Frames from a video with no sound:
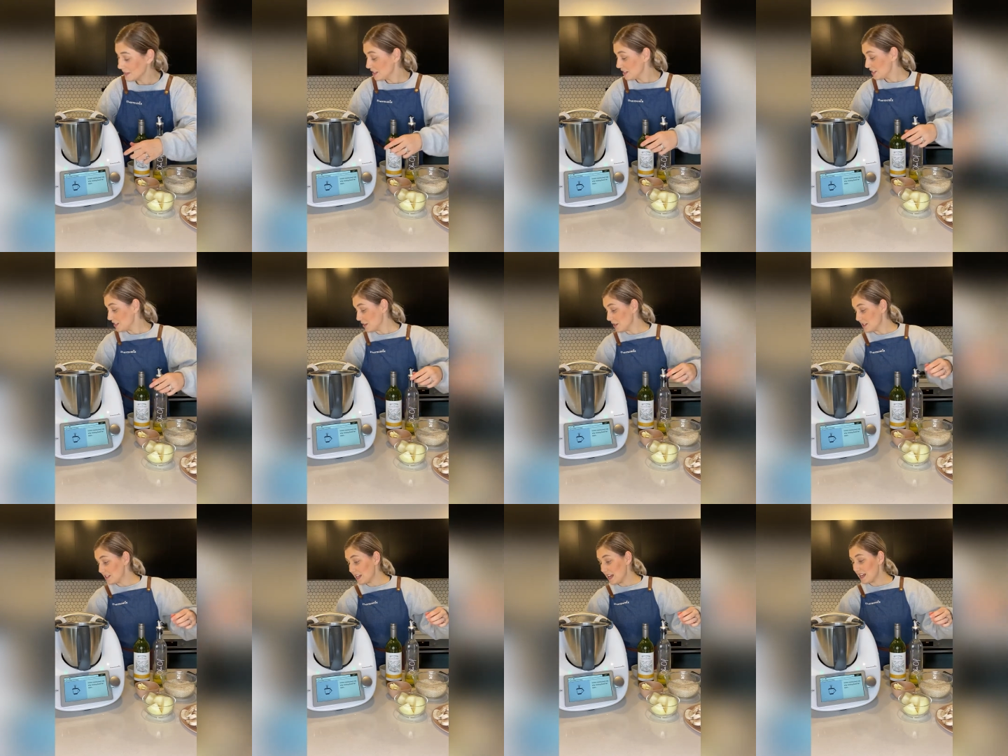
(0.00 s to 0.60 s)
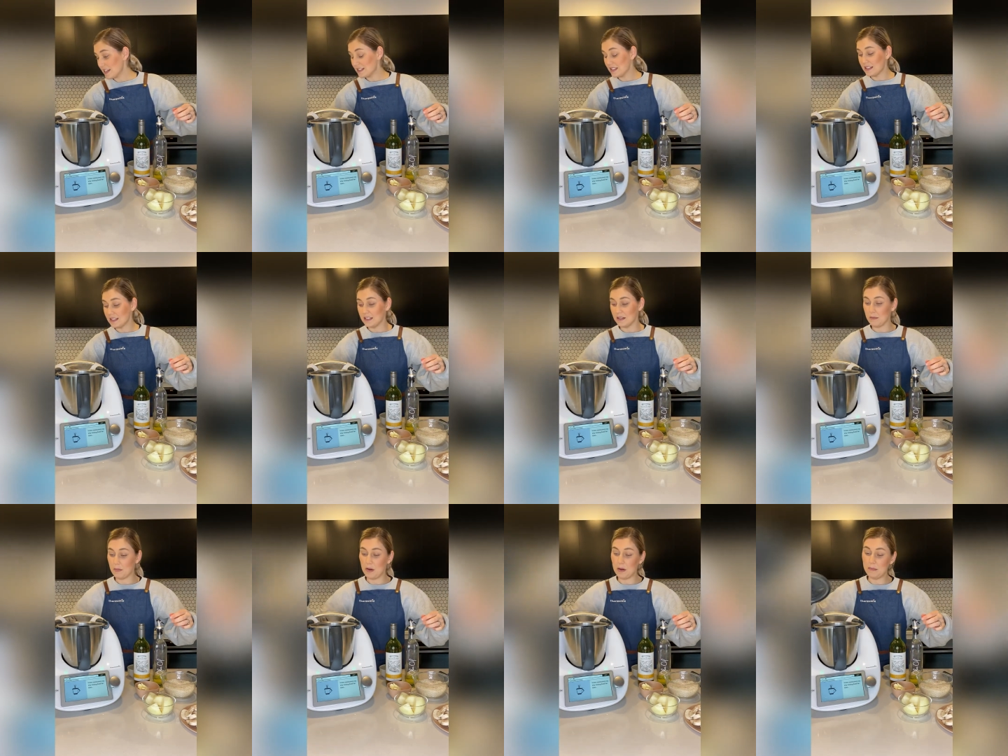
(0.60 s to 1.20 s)
So it's asked us
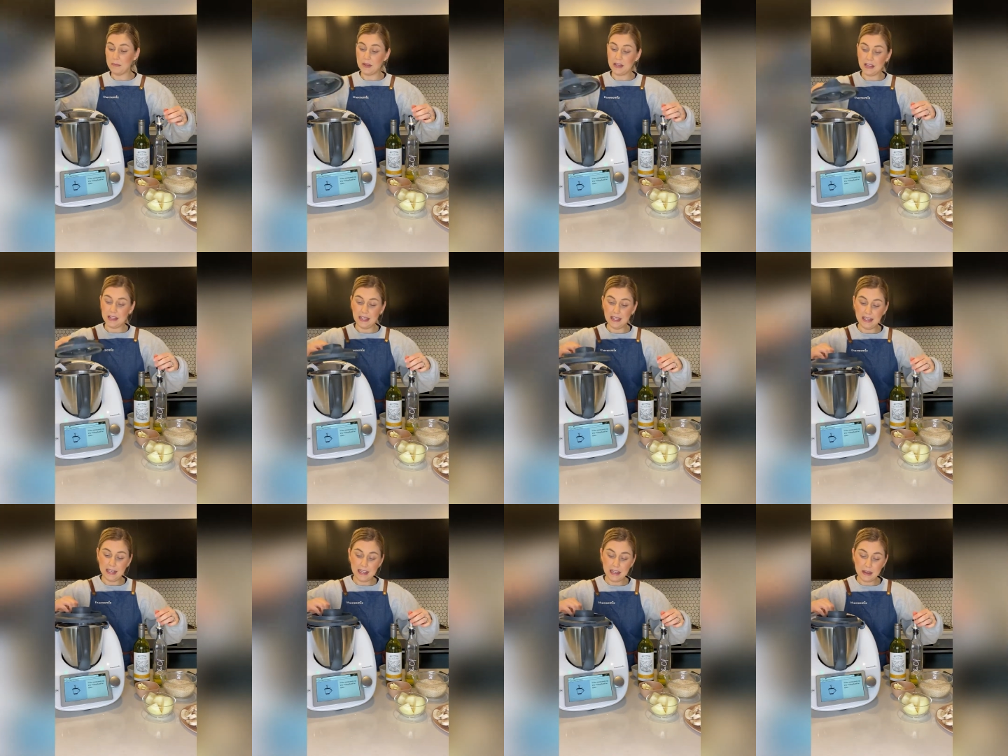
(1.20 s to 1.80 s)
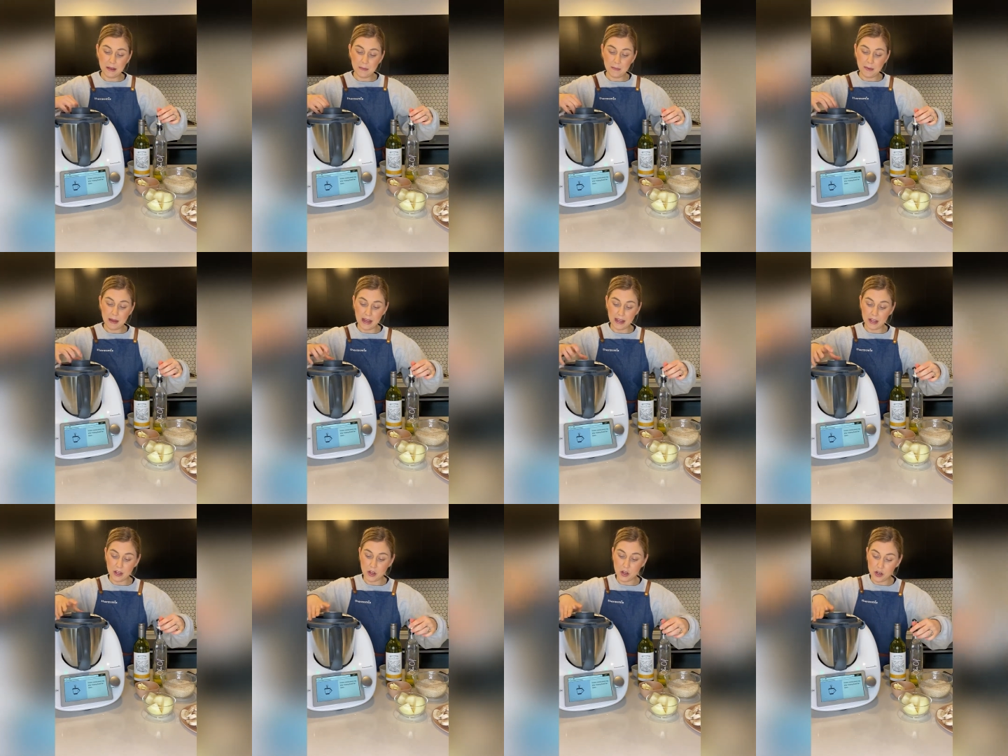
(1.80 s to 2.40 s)
to pop the lid
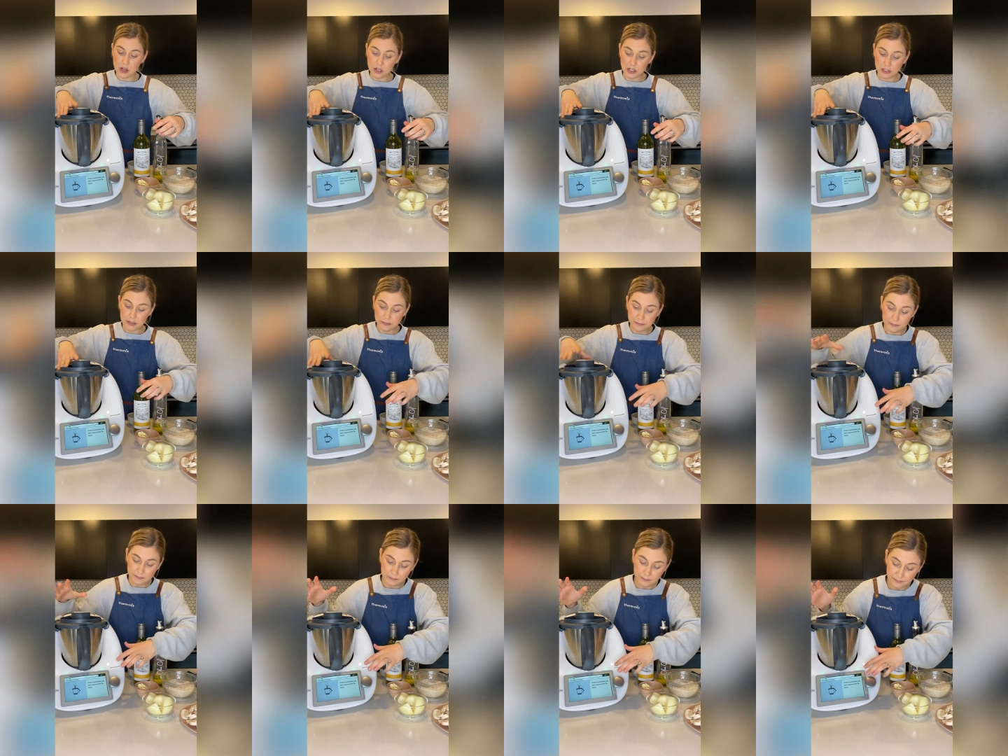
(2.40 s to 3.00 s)
back on.